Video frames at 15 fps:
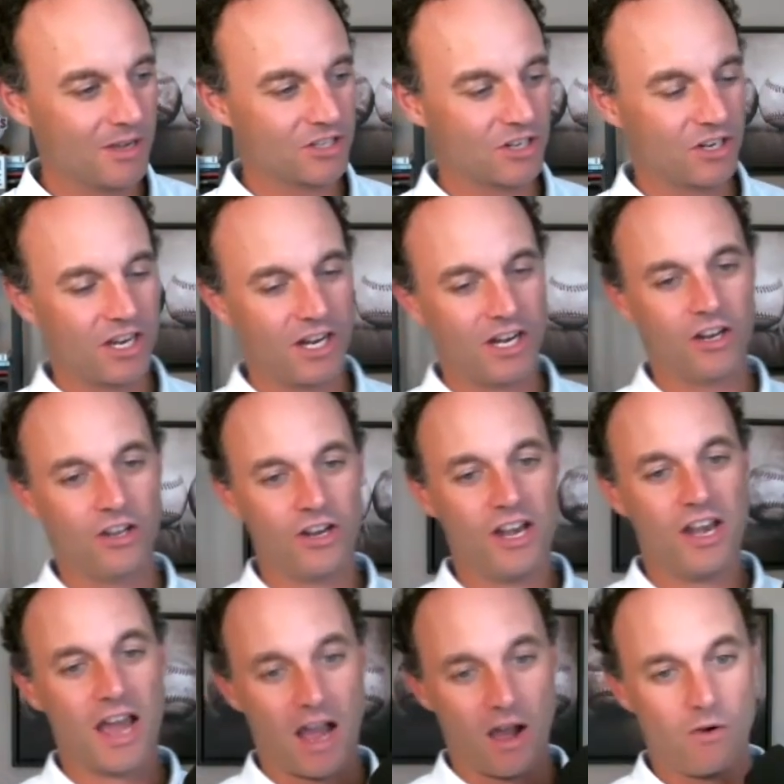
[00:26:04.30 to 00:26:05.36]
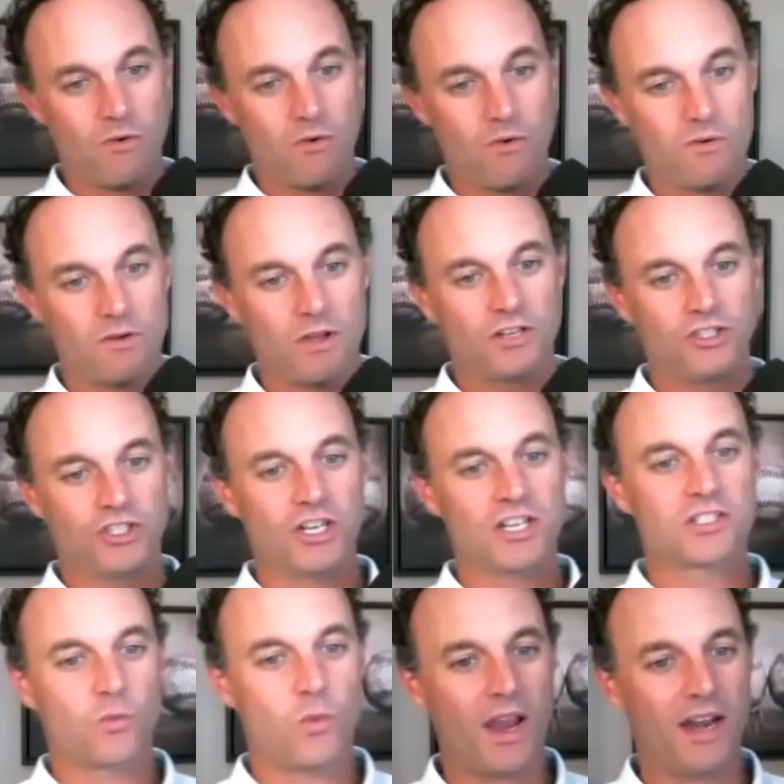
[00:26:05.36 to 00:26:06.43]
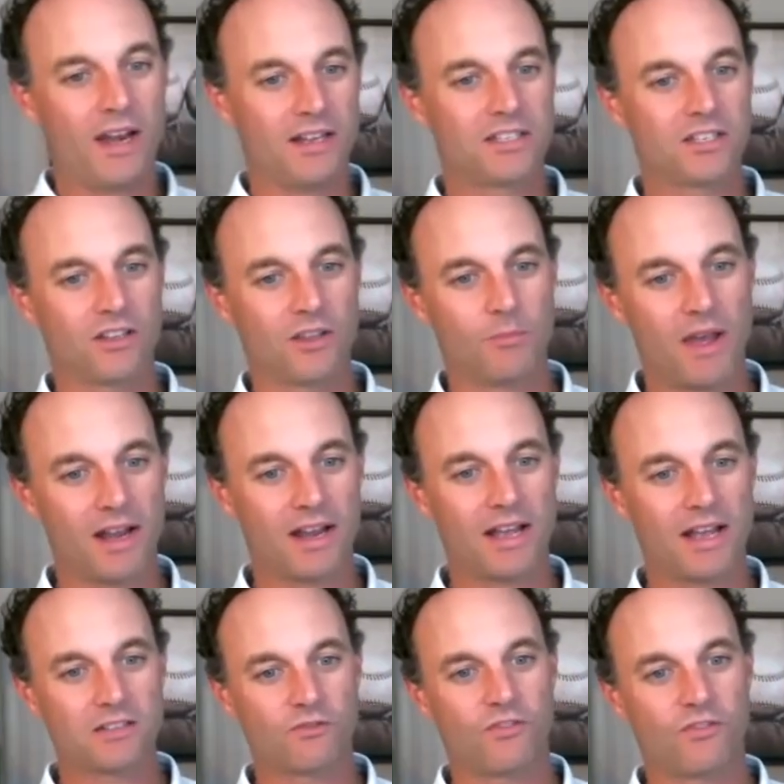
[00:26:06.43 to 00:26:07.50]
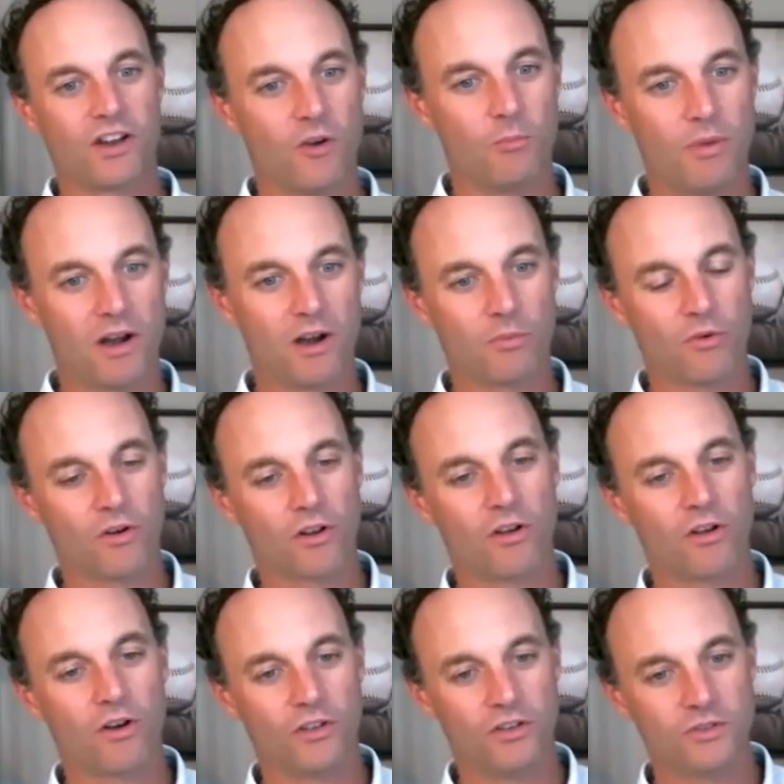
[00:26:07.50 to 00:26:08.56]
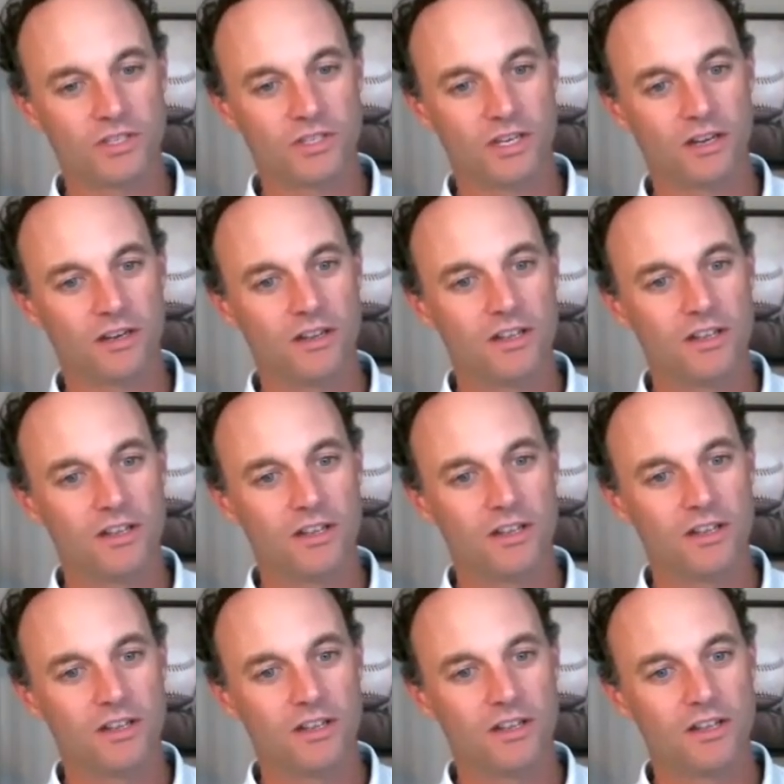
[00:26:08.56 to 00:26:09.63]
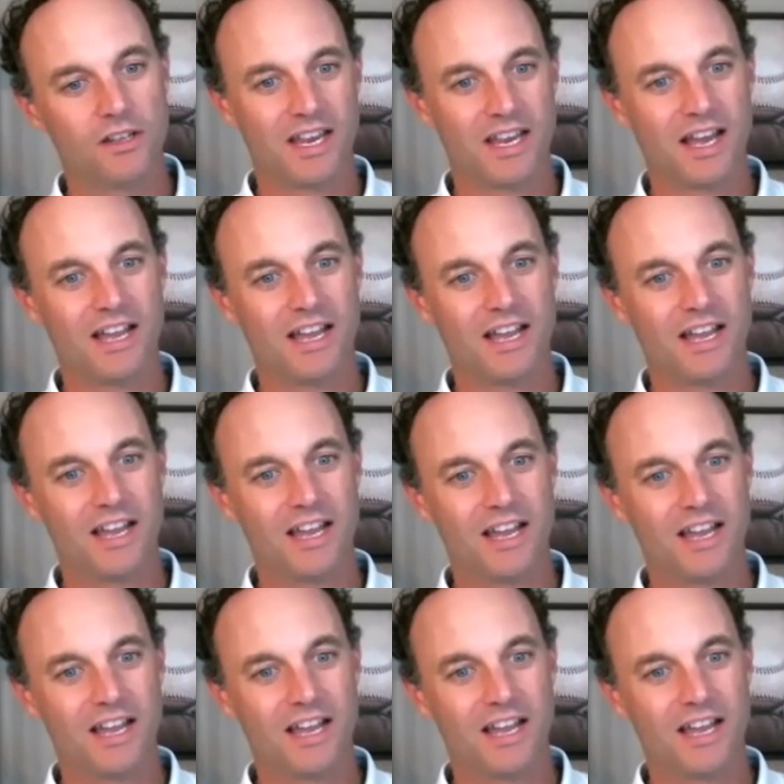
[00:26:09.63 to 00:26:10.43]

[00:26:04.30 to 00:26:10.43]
are getting good now, just wait until the bad guys figure out better protocol using some of these AI tools